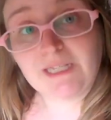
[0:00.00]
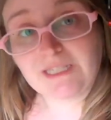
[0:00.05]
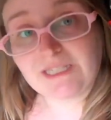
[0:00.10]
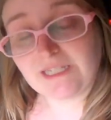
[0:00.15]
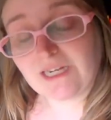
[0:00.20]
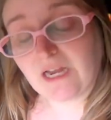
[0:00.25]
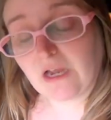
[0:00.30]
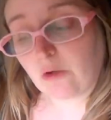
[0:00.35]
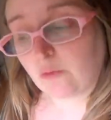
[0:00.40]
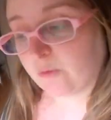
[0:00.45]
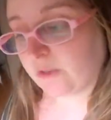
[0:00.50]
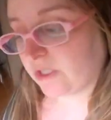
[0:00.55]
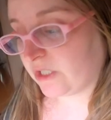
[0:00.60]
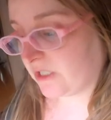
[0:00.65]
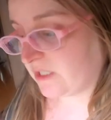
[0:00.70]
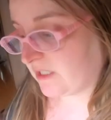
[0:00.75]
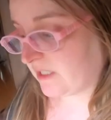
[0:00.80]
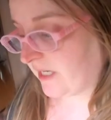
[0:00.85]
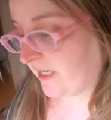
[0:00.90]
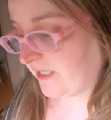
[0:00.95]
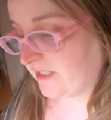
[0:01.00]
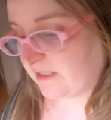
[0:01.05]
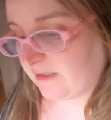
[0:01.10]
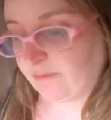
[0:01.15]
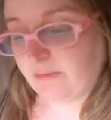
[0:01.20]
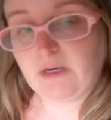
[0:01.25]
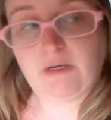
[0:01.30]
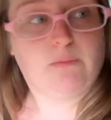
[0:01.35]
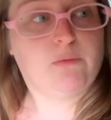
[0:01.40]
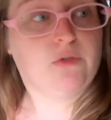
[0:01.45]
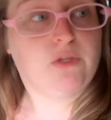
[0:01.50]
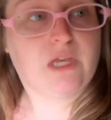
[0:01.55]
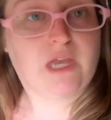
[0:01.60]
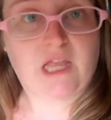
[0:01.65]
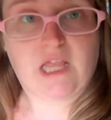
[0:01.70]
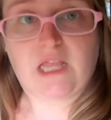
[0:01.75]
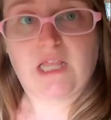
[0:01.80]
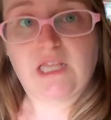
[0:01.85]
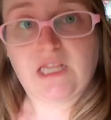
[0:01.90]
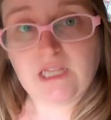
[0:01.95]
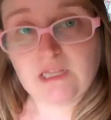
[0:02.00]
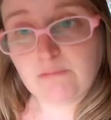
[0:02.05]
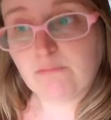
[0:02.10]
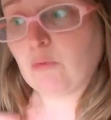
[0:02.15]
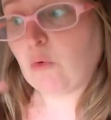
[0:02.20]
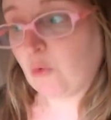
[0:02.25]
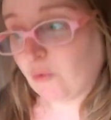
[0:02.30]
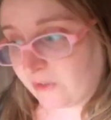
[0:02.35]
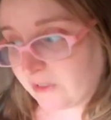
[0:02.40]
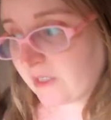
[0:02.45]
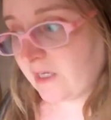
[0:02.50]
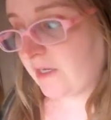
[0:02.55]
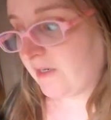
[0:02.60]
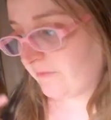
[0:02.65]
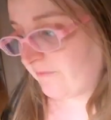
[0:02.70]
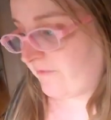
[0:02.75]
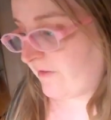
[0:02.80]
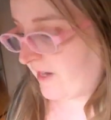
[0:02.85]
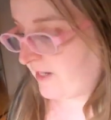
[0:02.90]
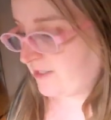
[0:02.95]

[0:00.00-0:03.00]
minutes now, which is nice. I've been able to get more done